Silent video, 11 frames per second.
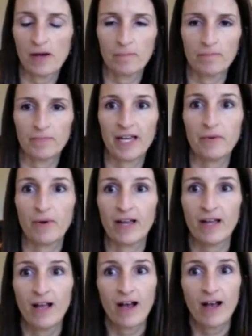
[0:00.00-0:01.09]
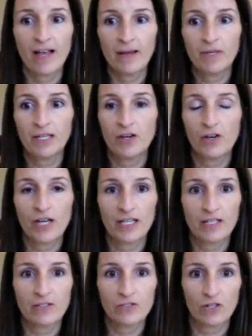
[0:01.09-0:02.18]
anyway, I am going to go ahead and
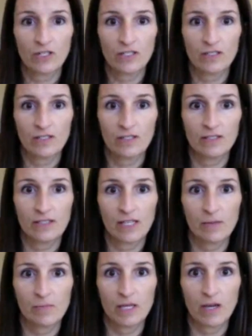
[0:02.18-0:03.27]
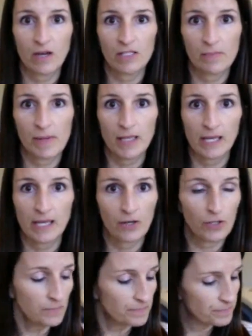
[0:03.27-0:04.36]
get started since this is going to be on demand
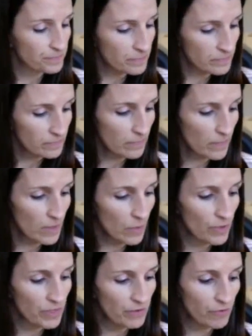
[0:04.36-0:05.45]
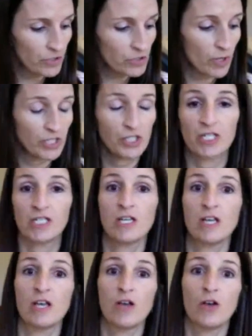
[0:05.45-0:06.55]
later with the first question,
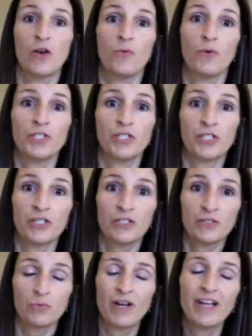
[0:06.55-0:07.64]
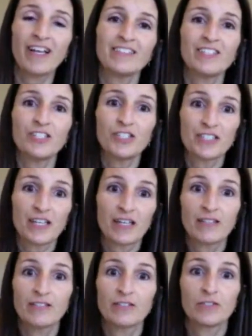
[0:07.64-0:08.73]
which is, well, I guess I should say
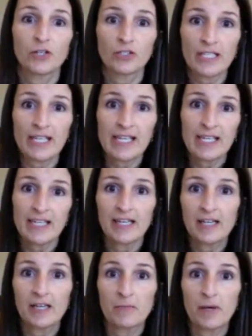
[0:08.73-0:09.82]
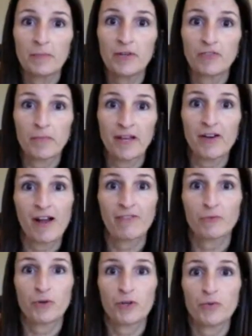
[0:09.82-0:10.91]
this is Darlene. I'm here for my craft
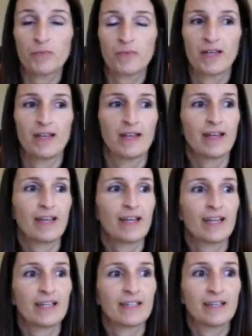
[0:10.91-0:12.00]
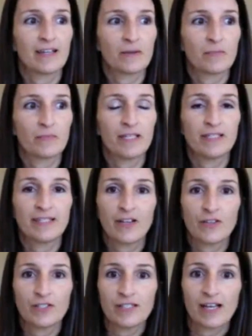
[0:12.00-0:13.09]
room and in
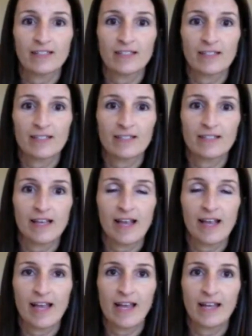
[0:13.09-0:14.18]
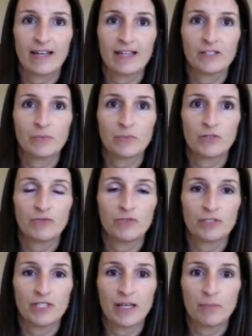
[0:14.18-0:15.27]
Dallas, Texas, and it's a beautiful
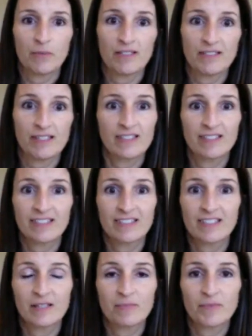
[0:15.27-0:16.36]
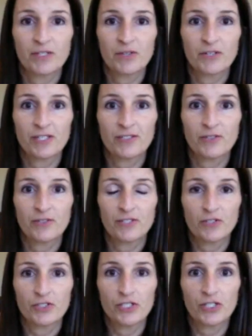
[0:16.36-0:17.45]
day, but it's like 60 something degrees, so it's a
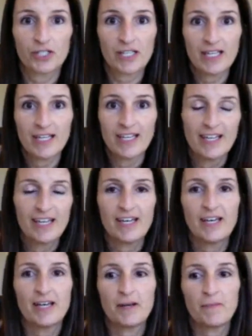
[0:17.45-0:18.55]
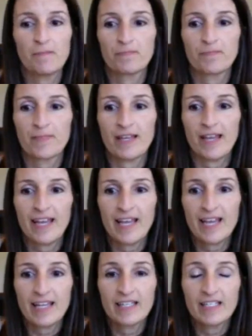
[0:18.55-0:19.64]
little chilly. And
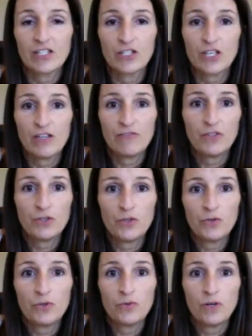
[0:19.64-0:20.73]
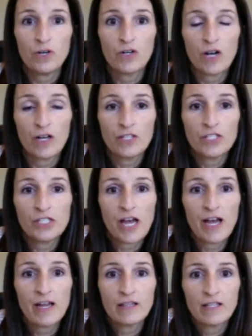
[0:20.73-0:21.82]
if you are on the
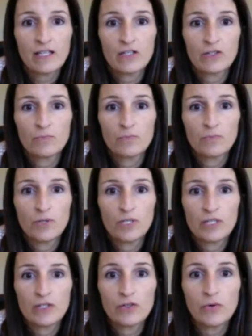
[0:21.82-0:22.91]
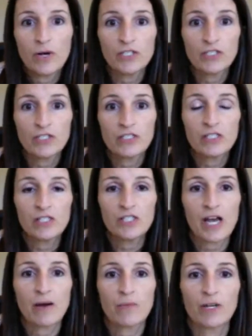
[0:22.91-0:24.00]
chat, then put your questions into the
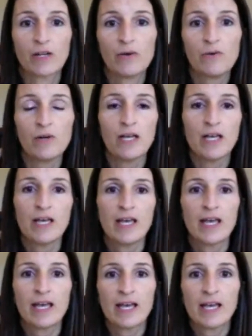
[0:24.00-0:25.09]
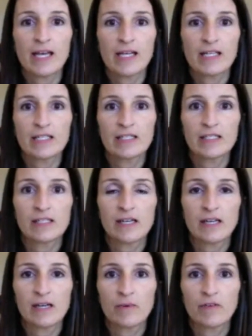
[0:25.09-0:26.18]
chat window. And
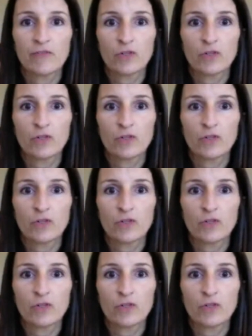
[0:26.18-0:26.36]
of course, I